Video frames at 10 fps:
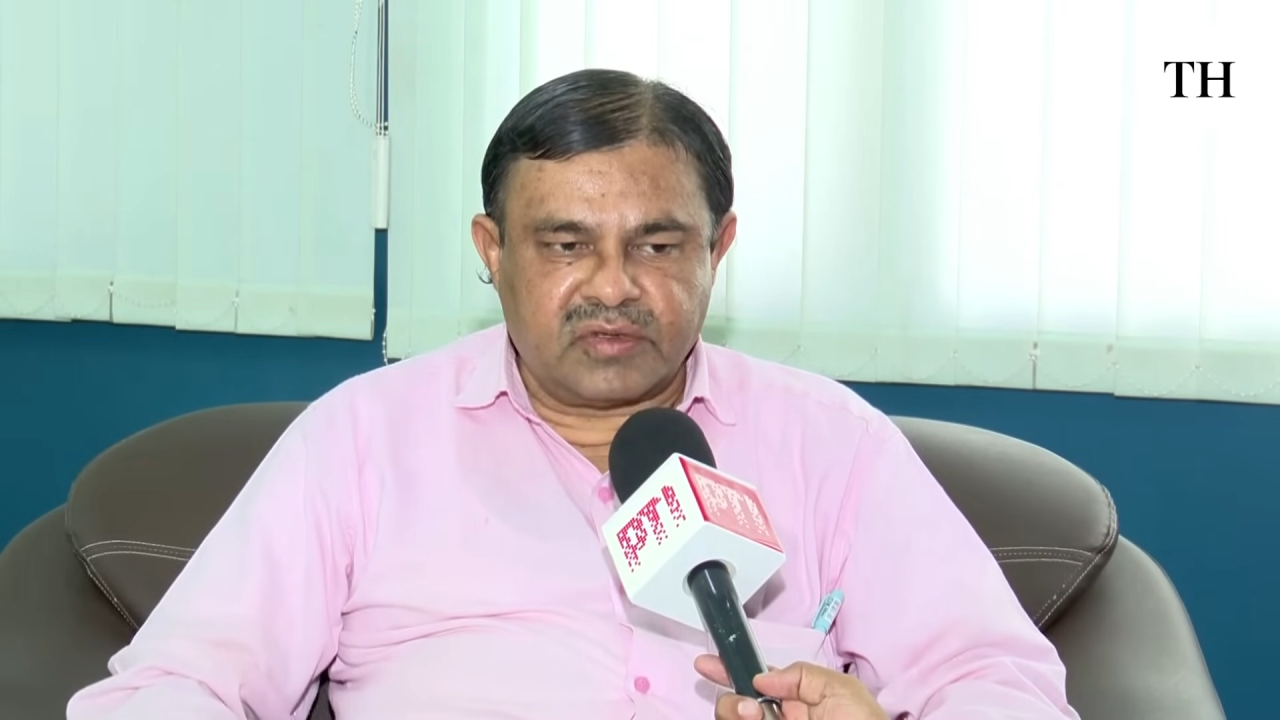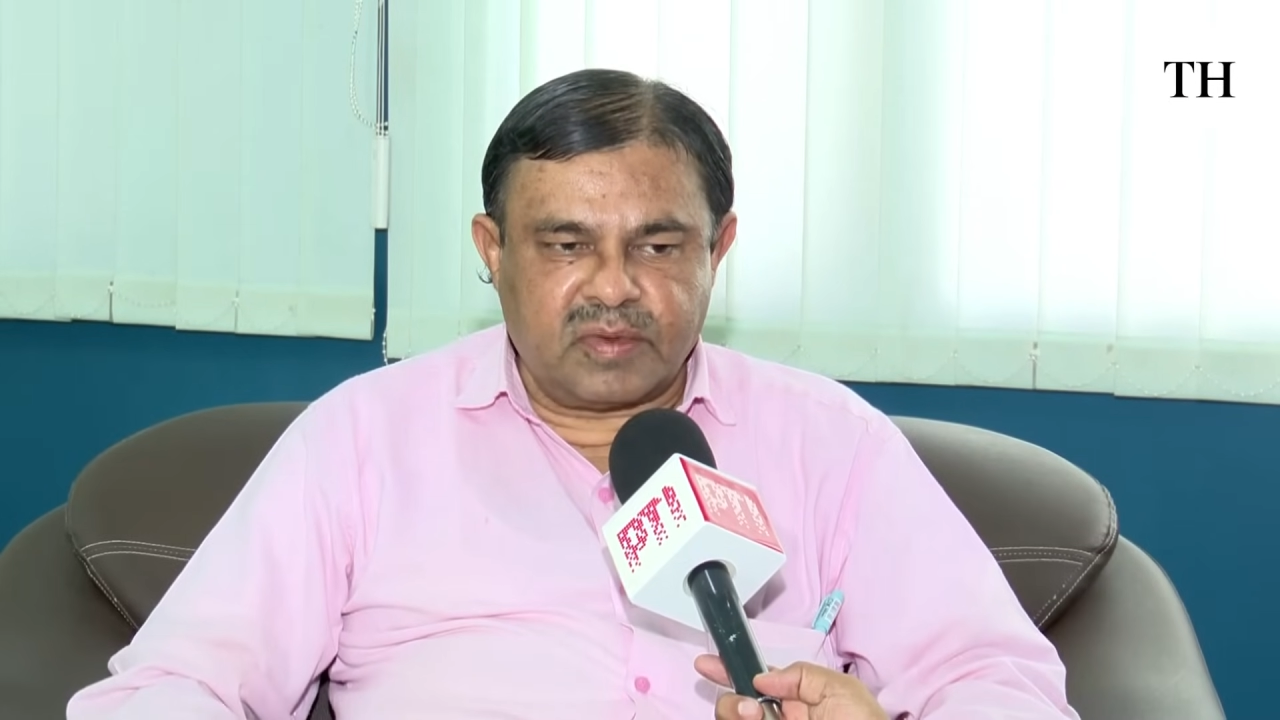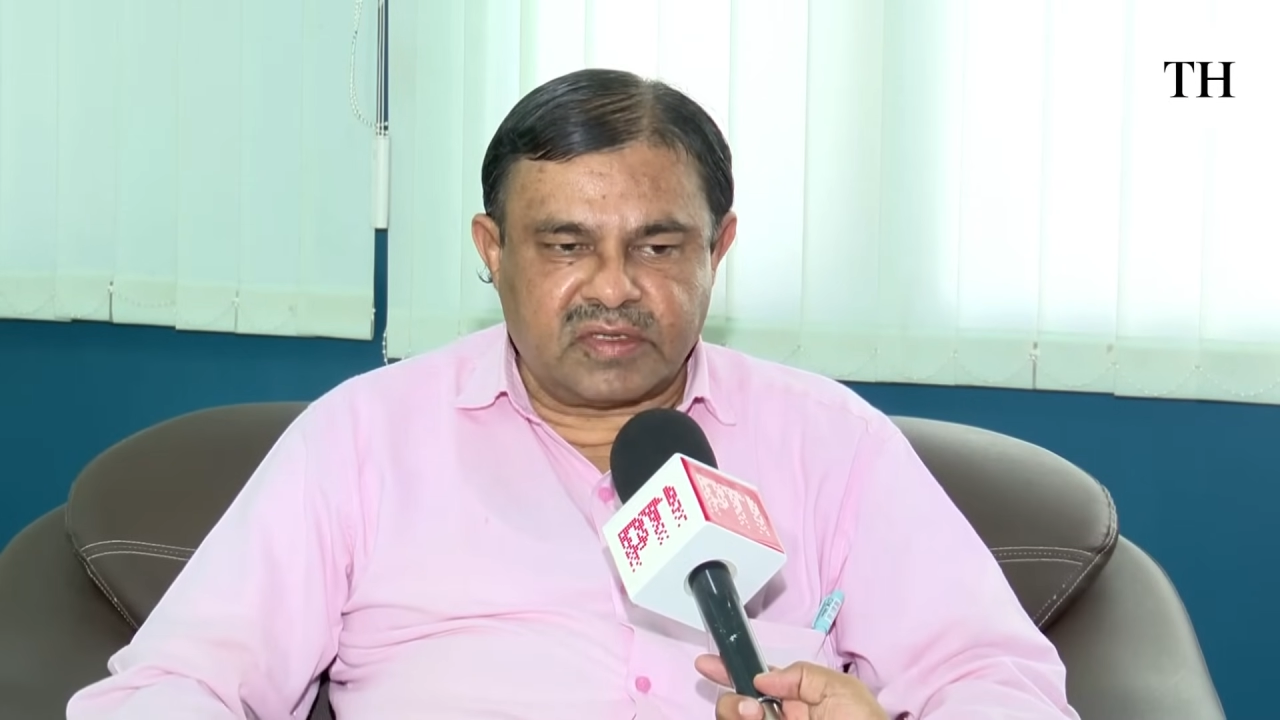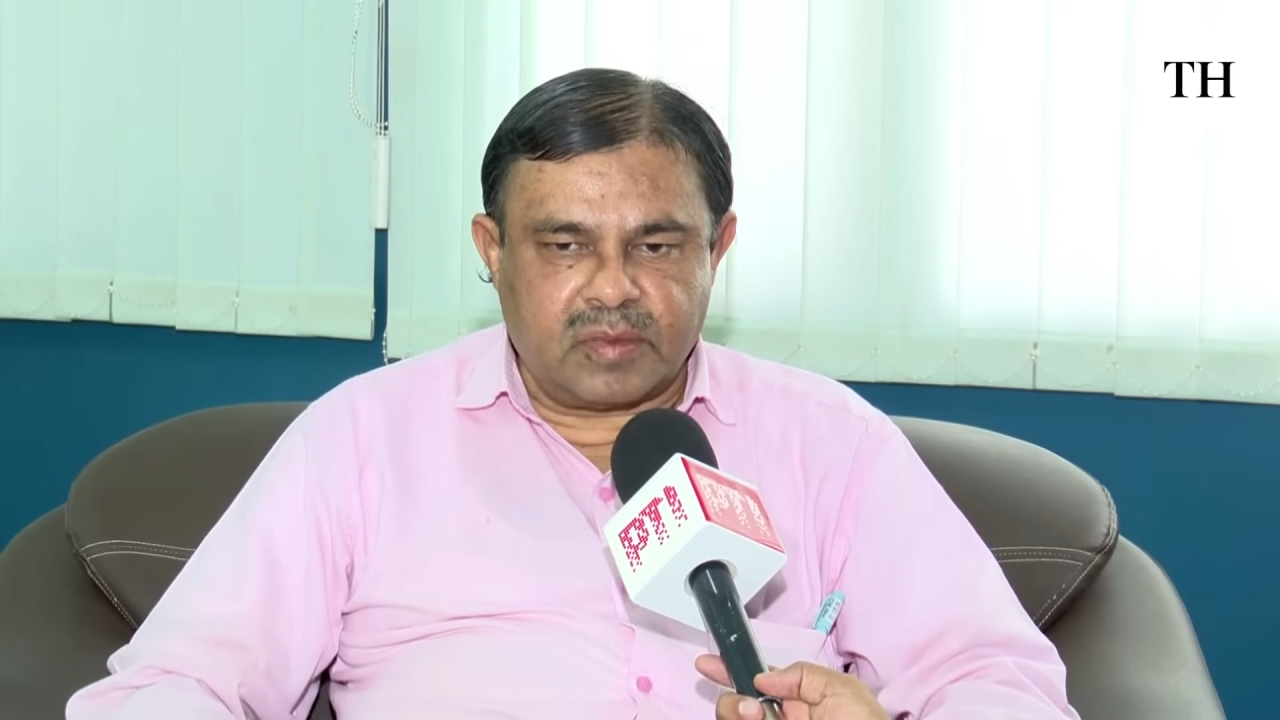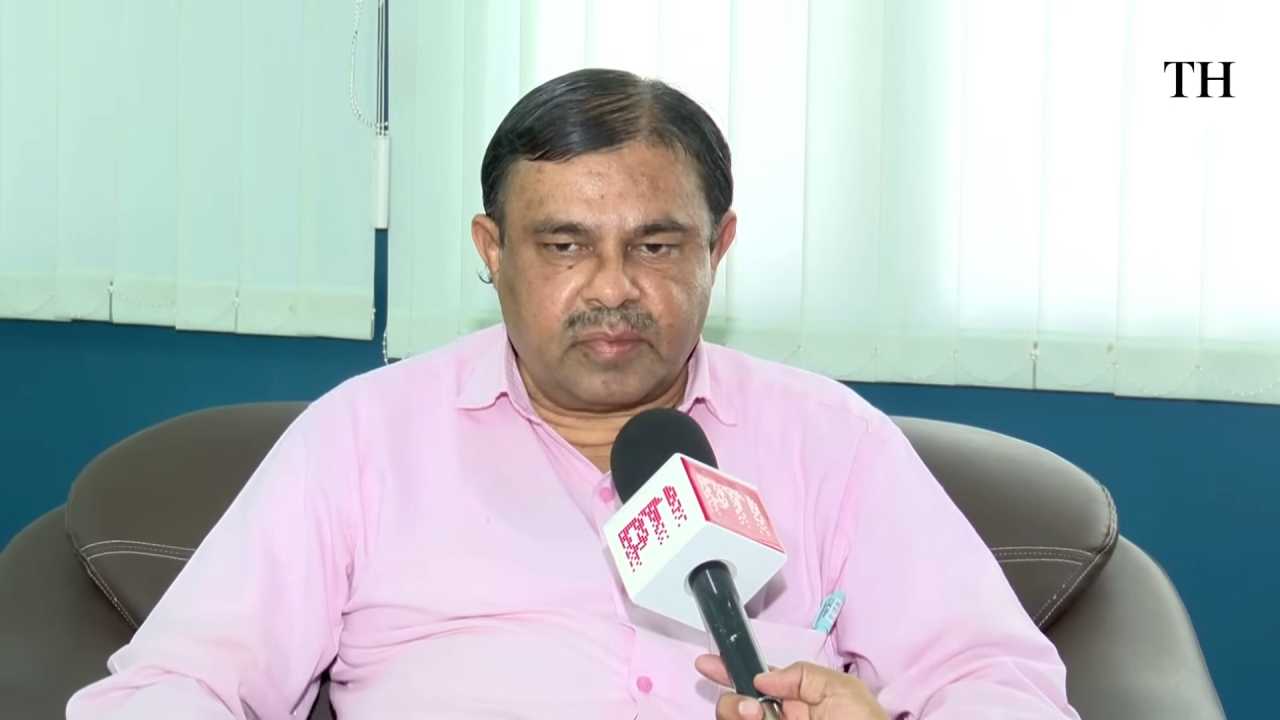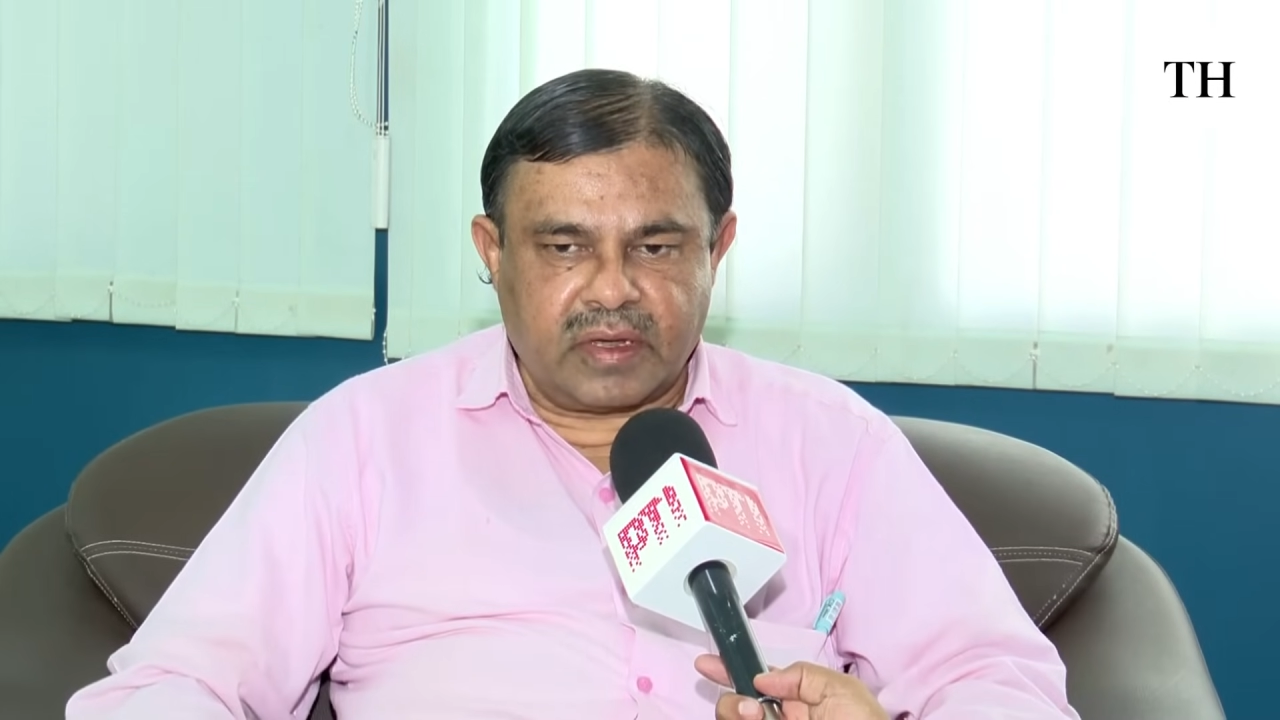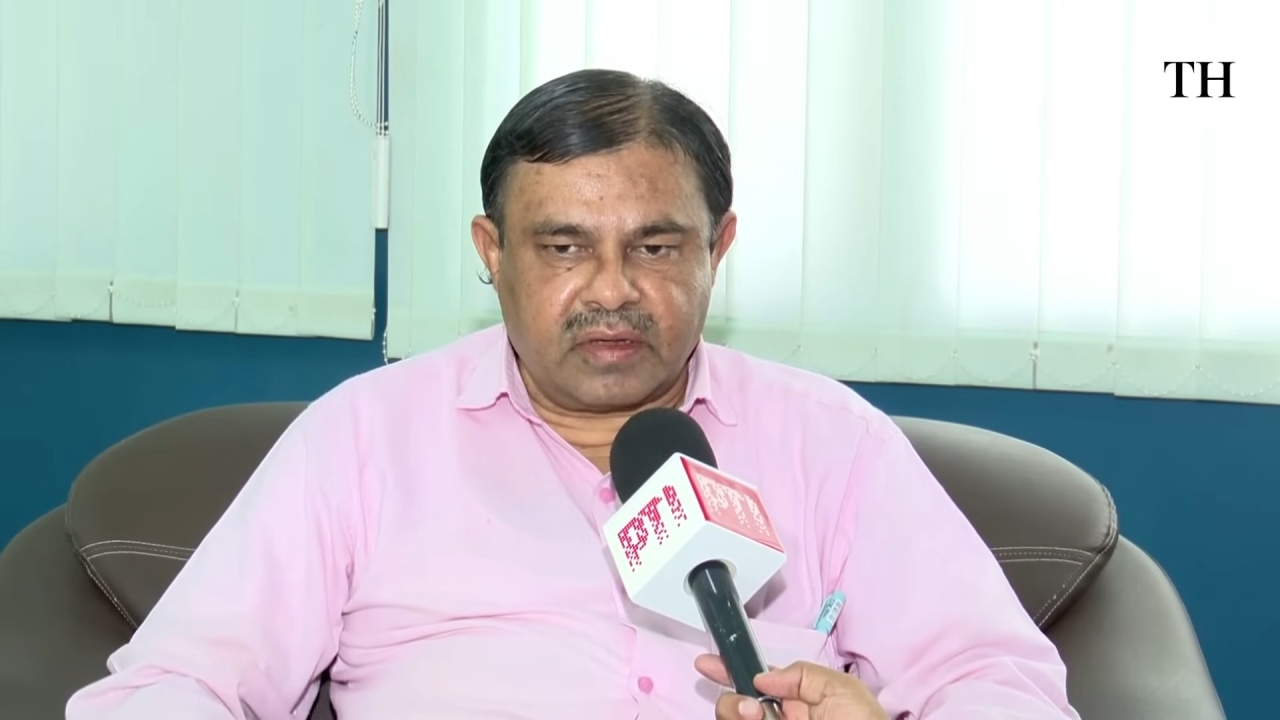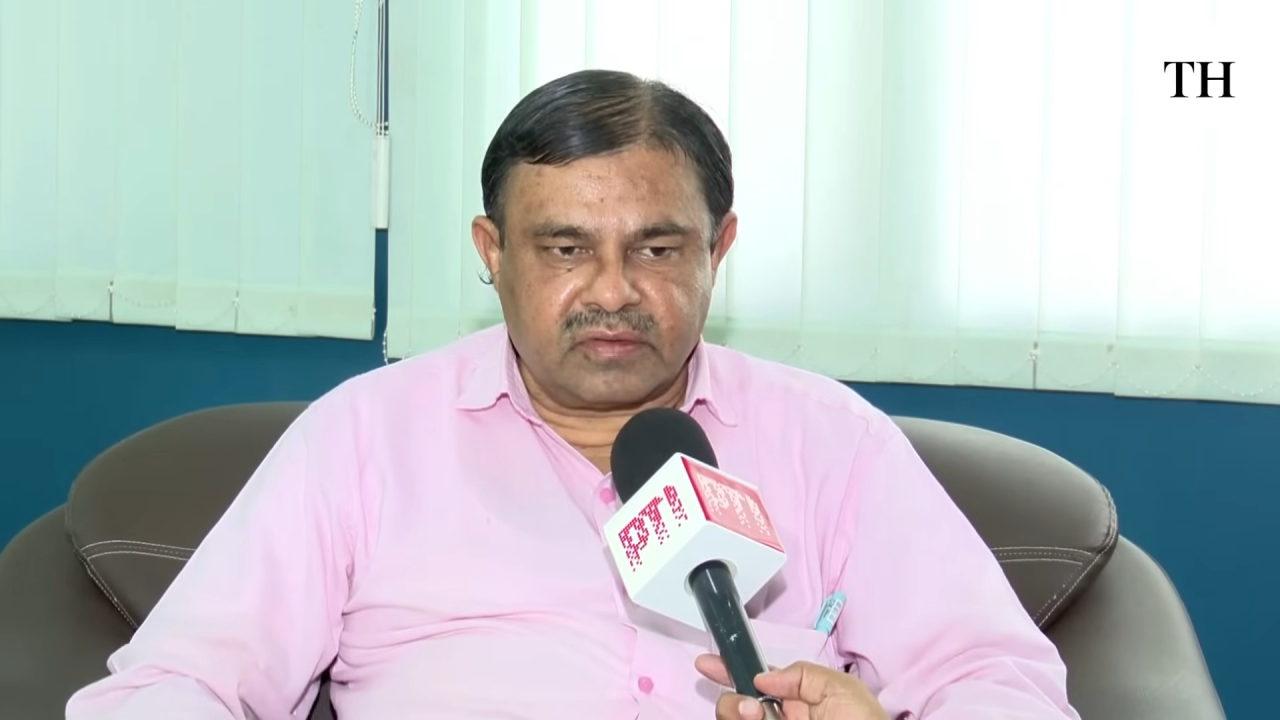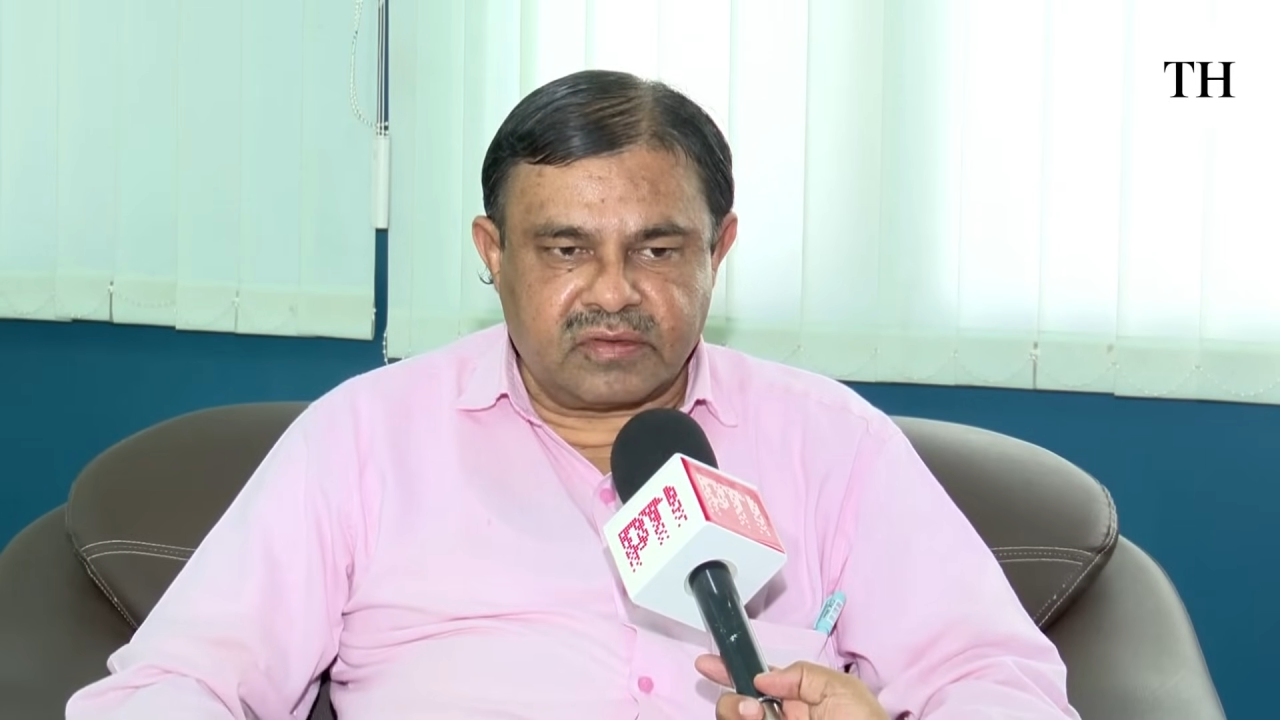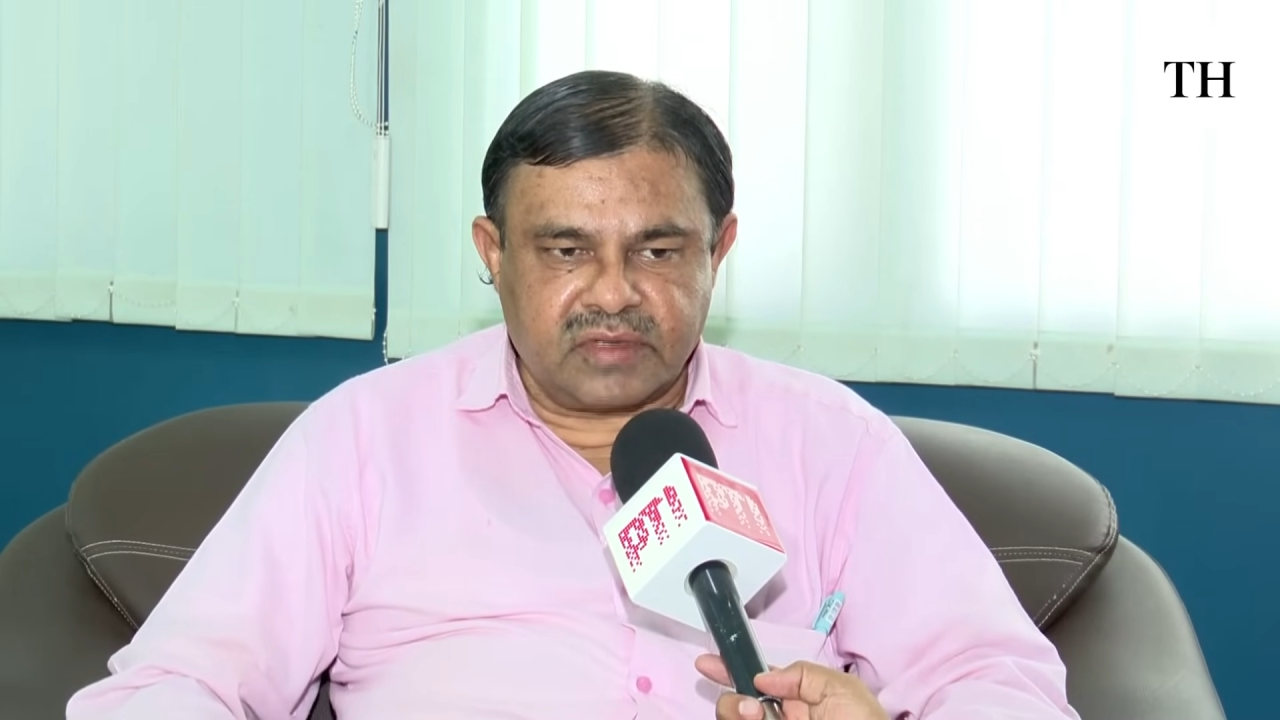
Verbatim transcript: Space Application